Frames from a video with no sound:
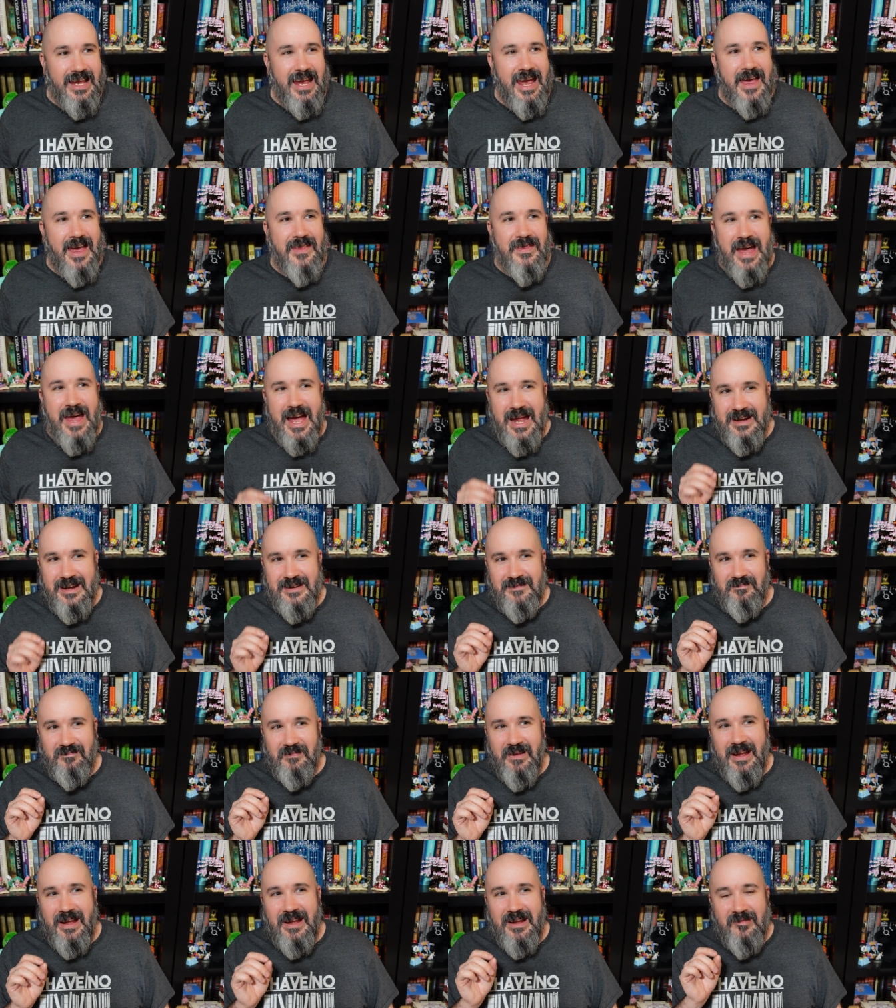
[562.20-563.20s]
And that
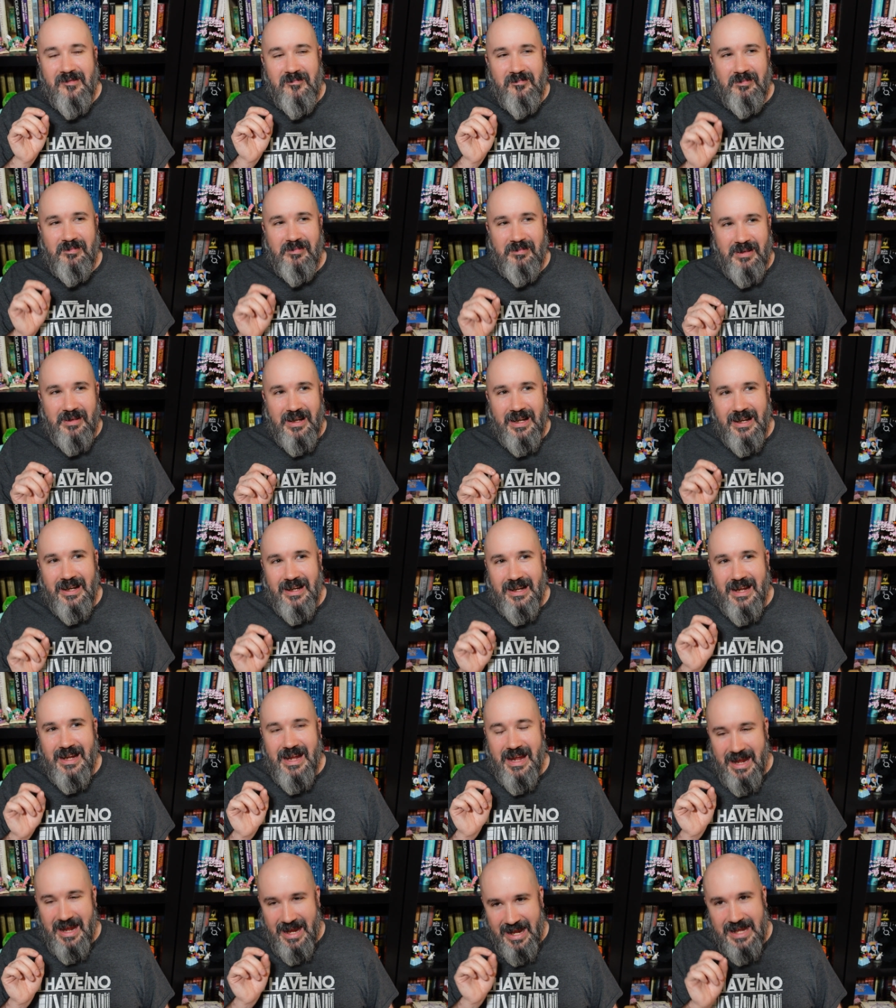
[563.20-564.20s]

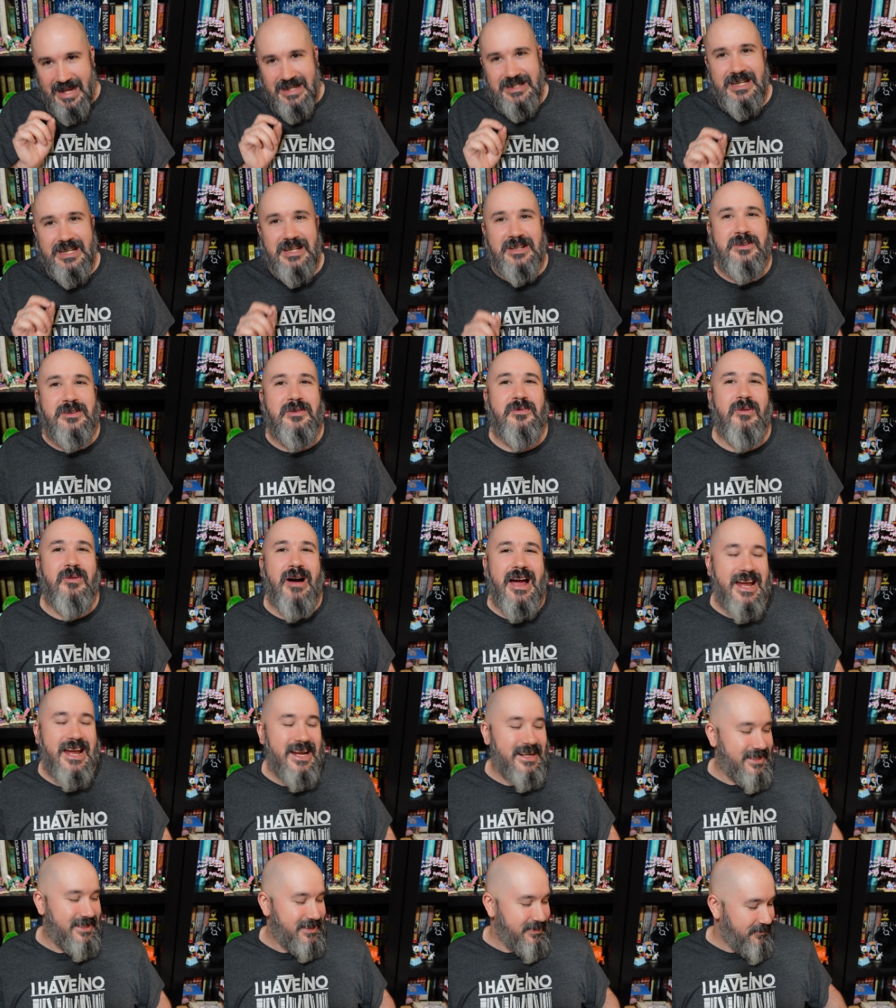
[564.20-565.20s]
isn't
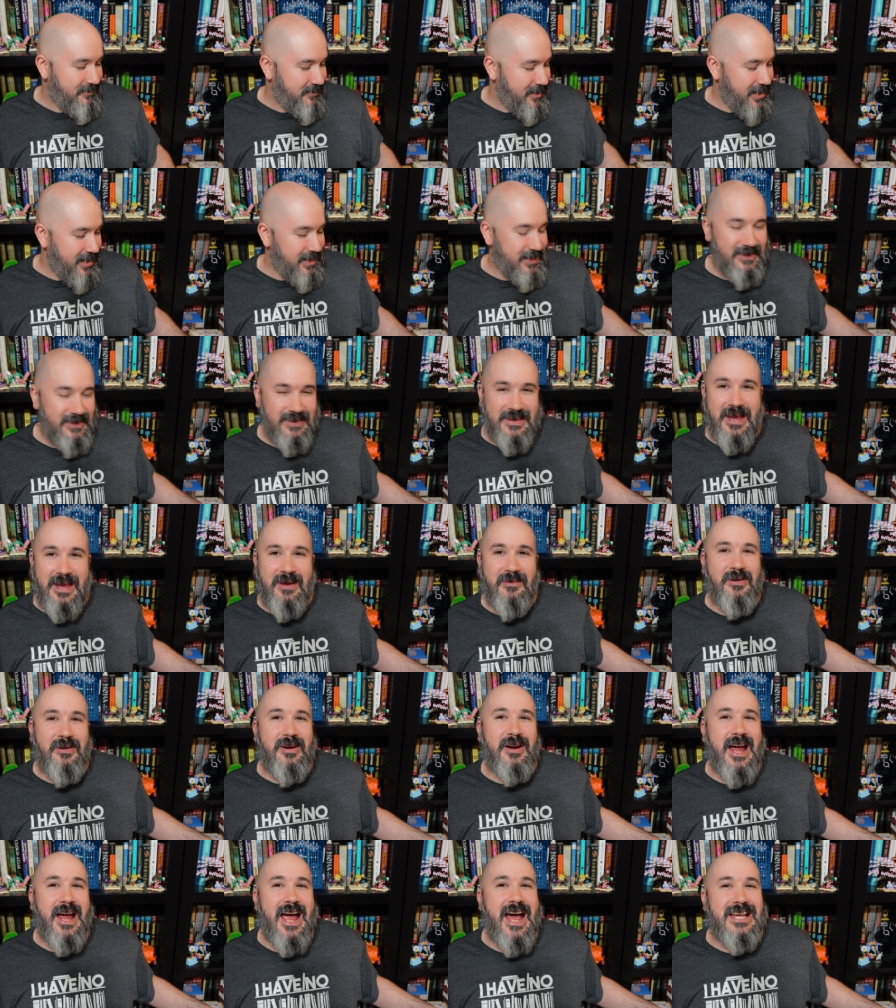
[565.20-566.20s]
quite what they
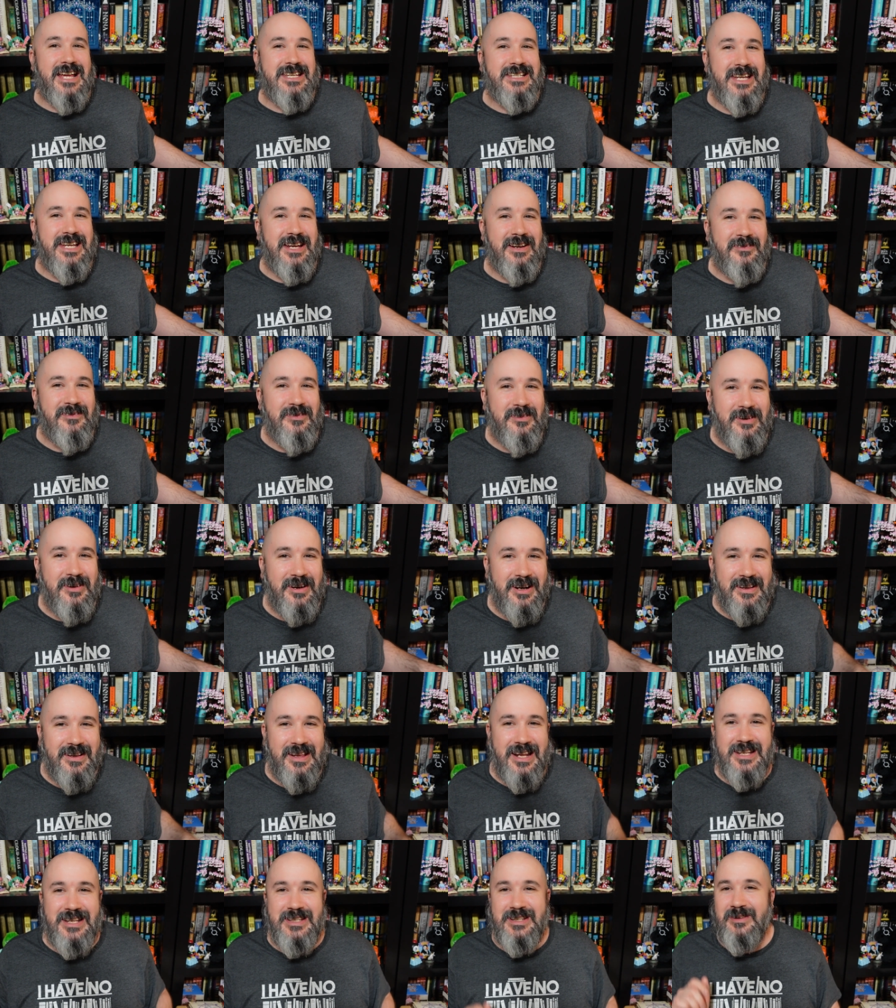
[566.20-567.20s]
were asking for.
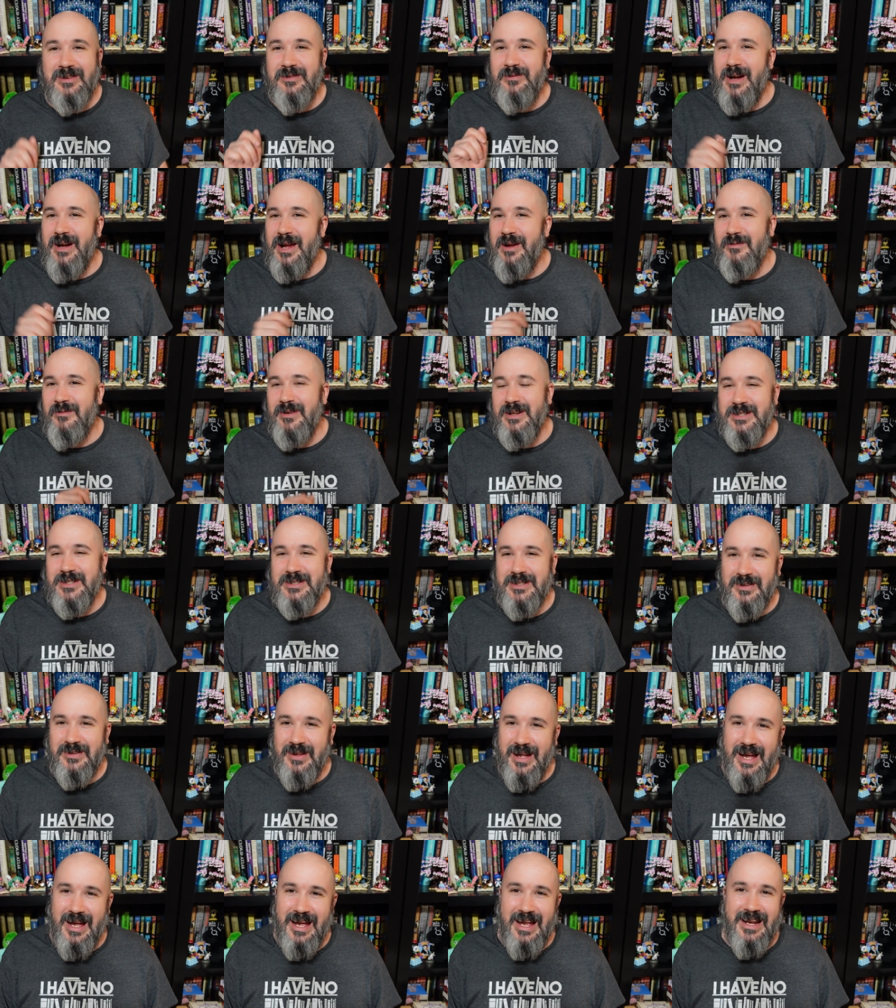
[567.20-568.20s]
That isn't quite what
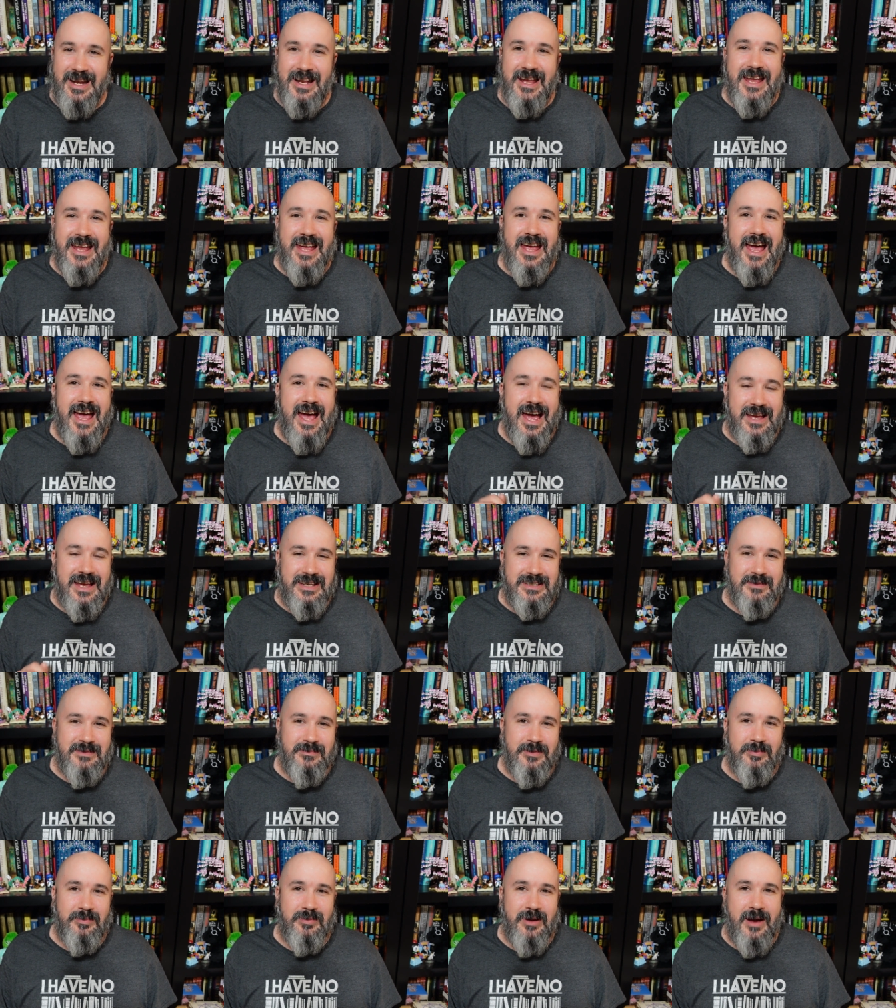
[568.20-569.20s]
Shallan asked
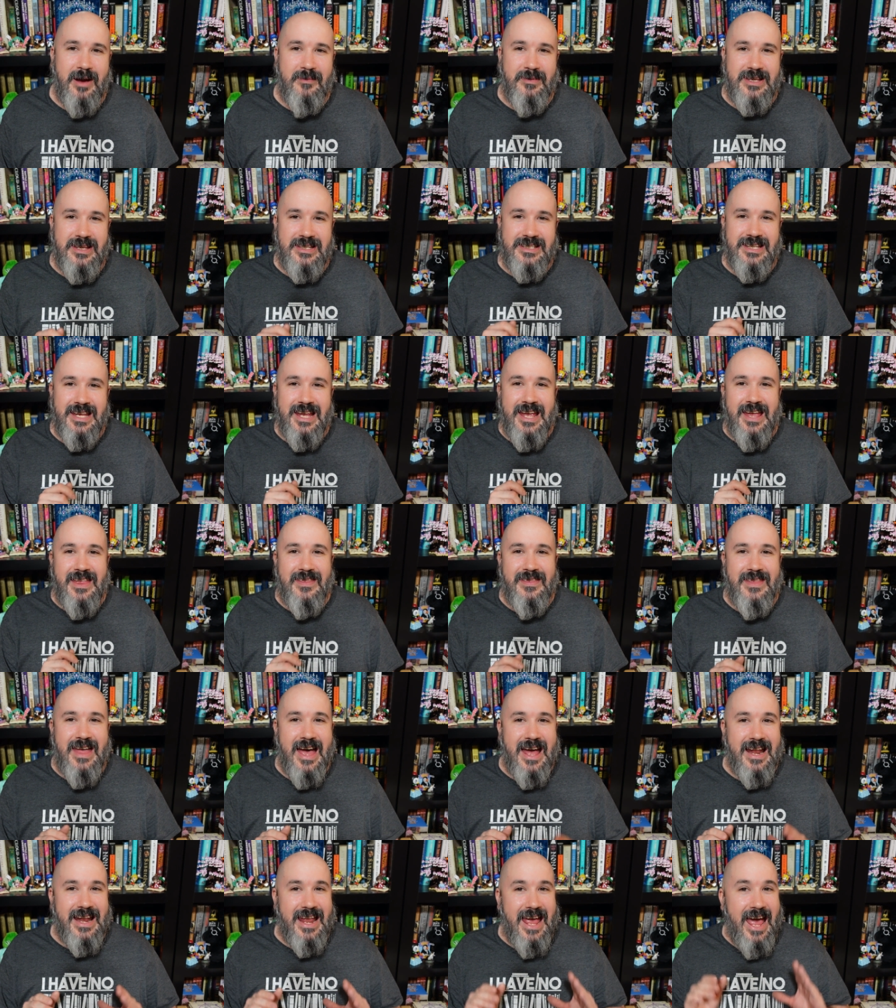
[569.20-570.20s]
him to promise.
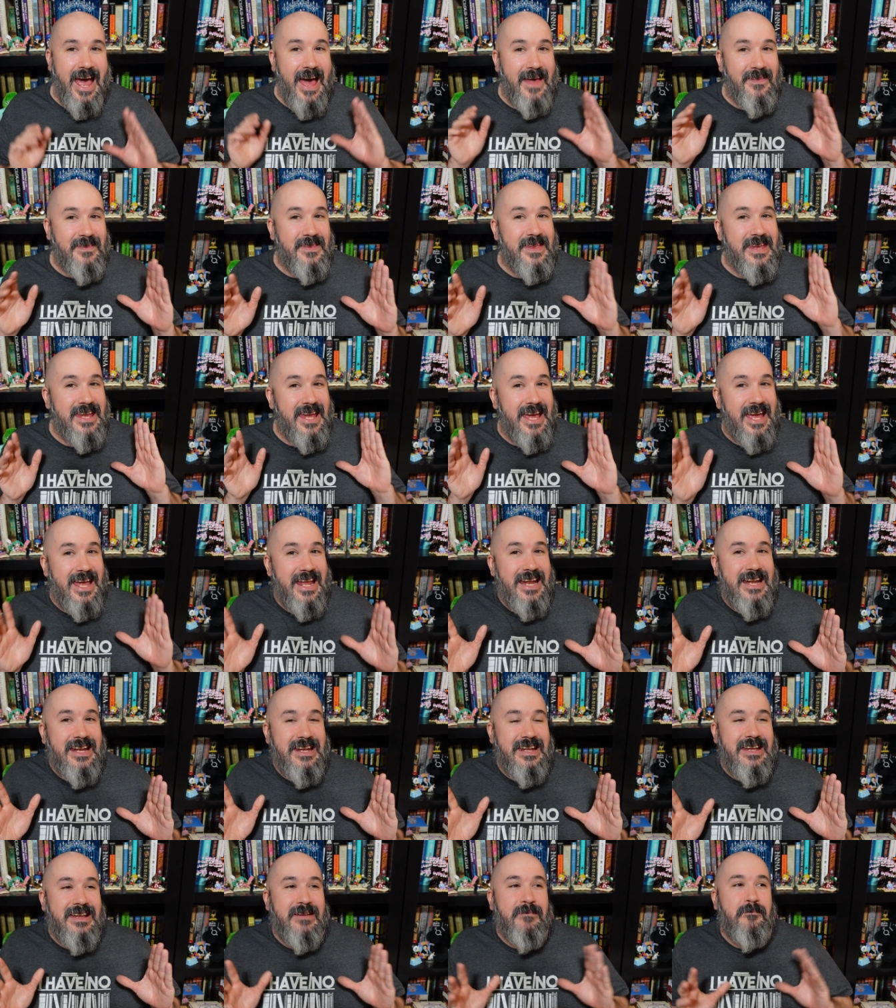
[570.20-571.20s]
That at the
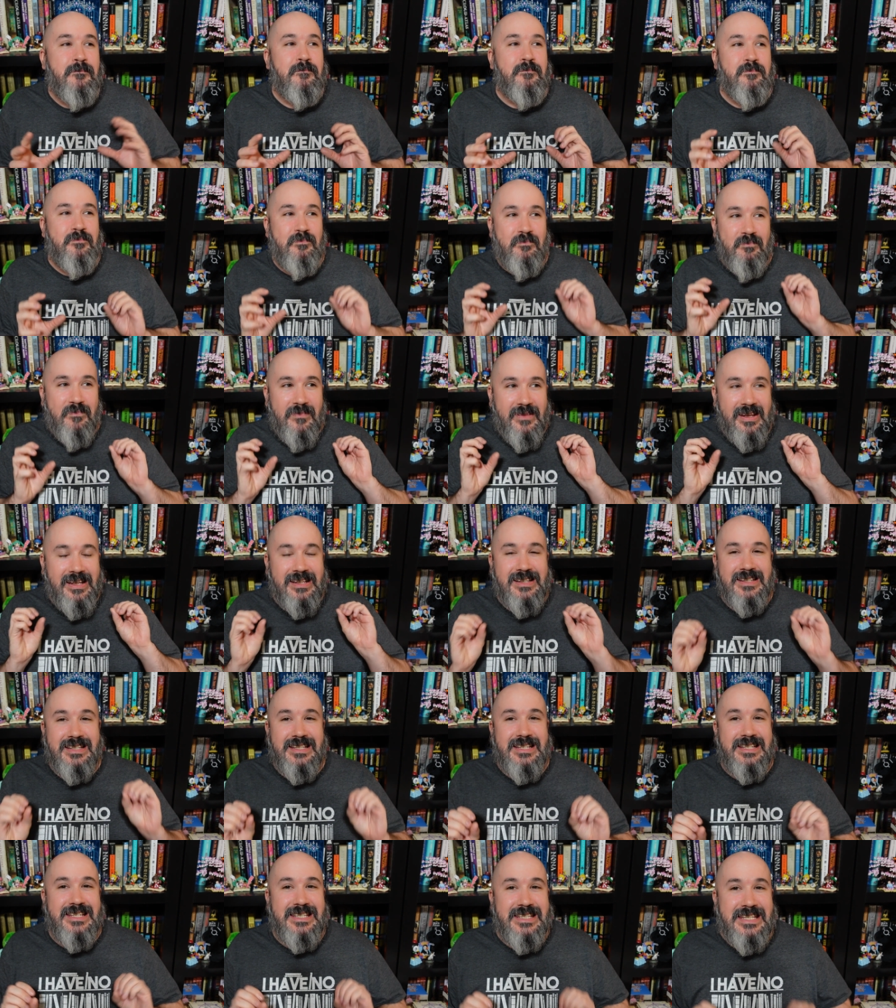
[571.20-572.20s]
end
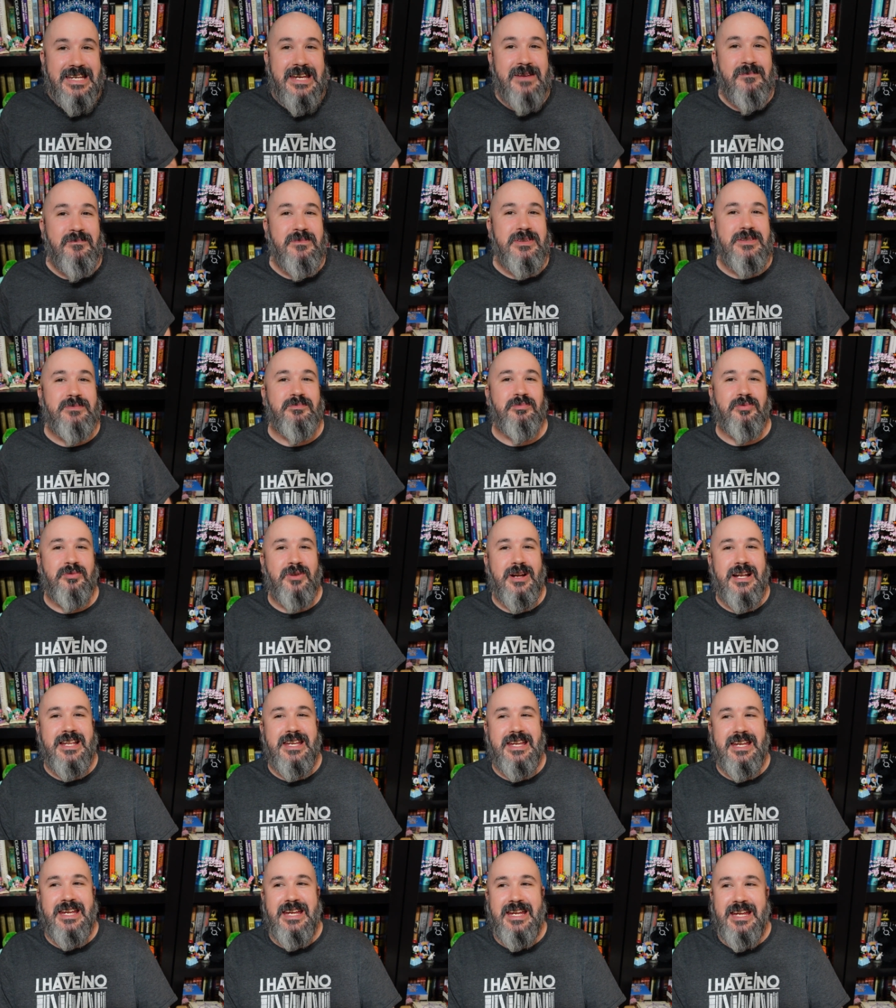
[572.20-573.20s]
seems
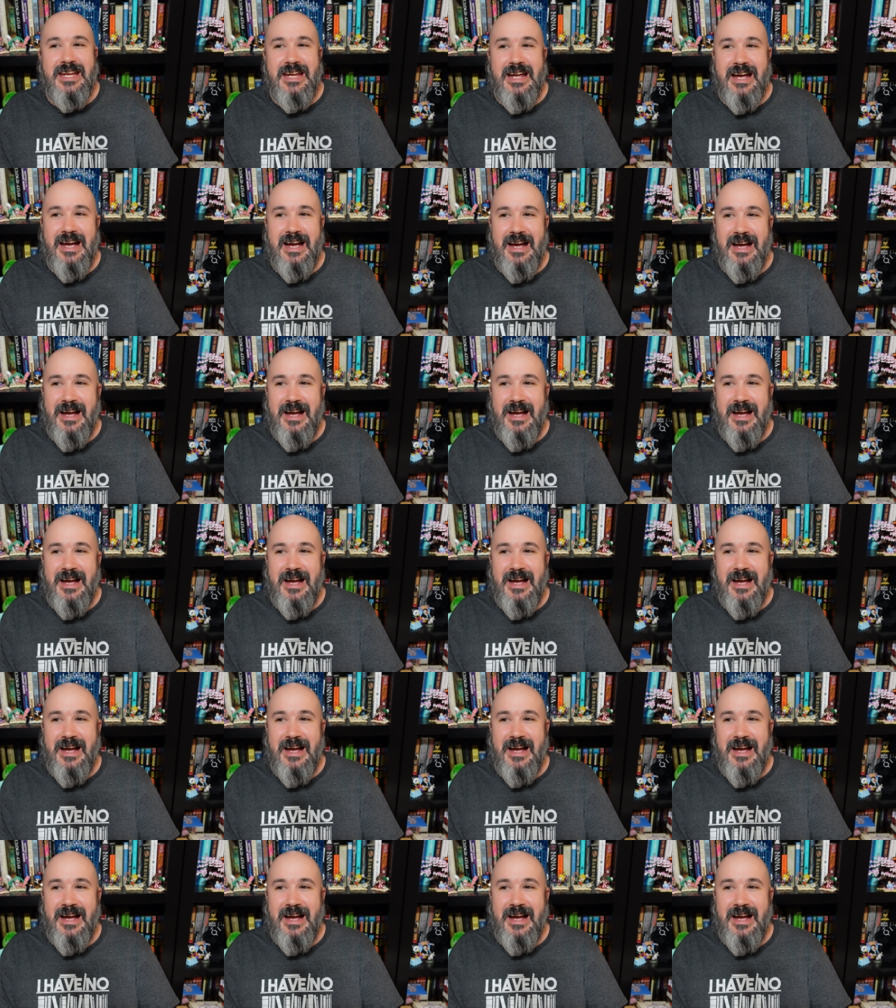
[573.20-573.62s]
pretty